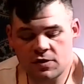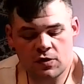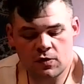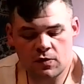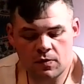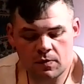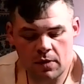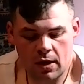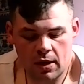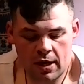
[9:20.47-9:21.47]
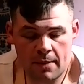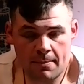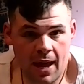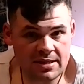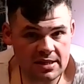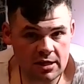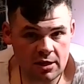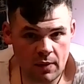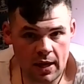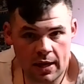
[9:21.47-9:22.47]
to in a masculine
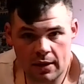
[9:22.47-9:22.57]
way,